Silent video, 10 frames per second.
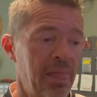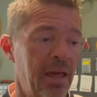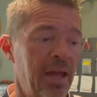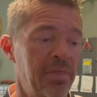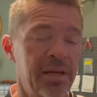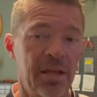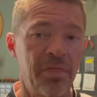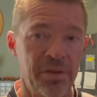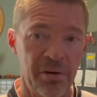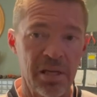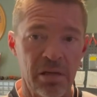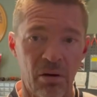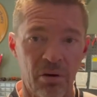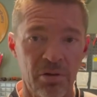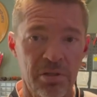And then at 30
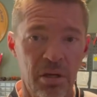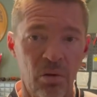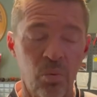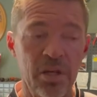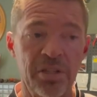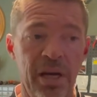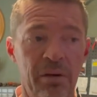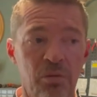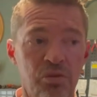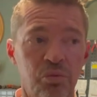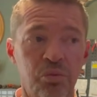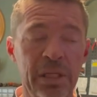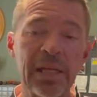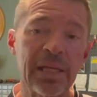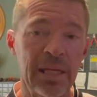yards, which arrows
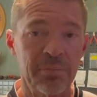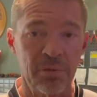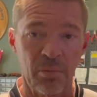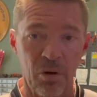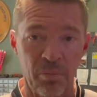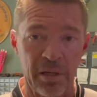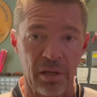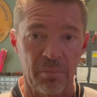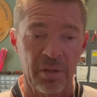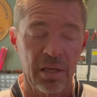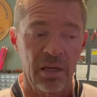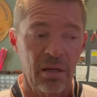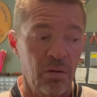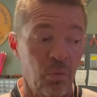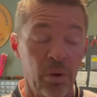really keep the momentum?
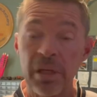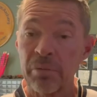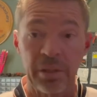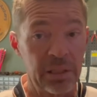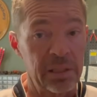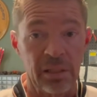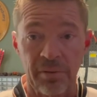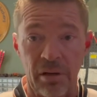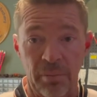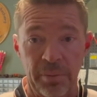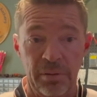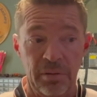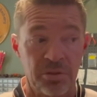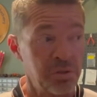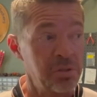What do you really give up?
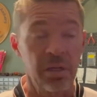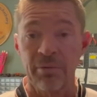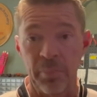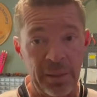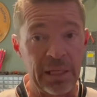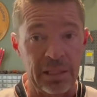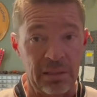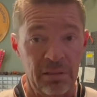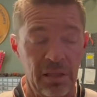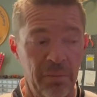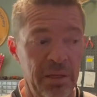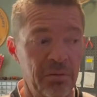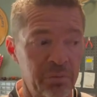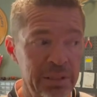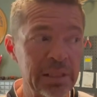Do you give up any? I
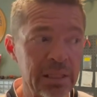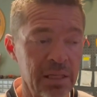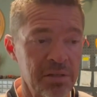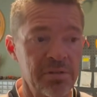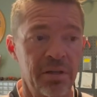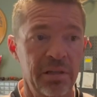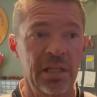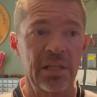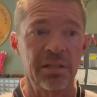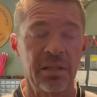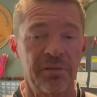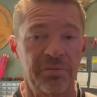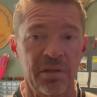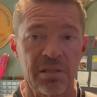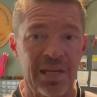mean, really, is there any
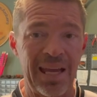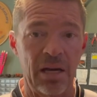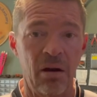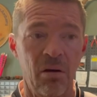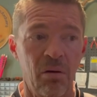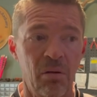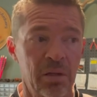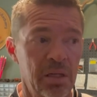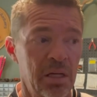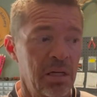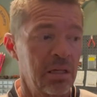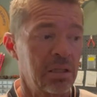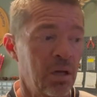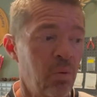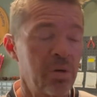difference at all
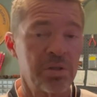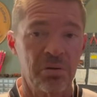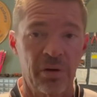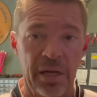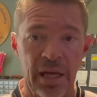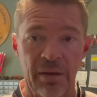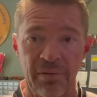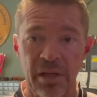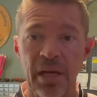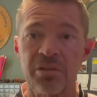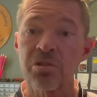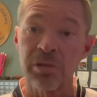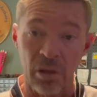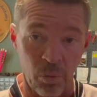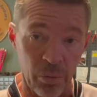going to a heavy and
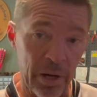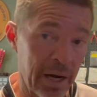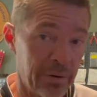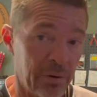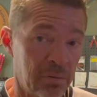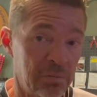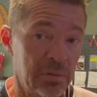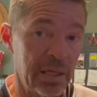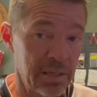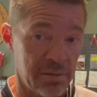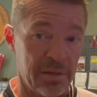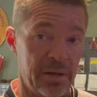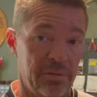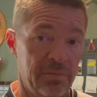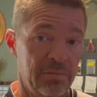slower arrow? Is
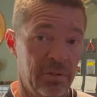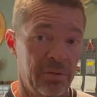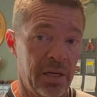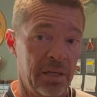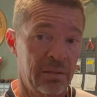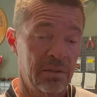there? Okay.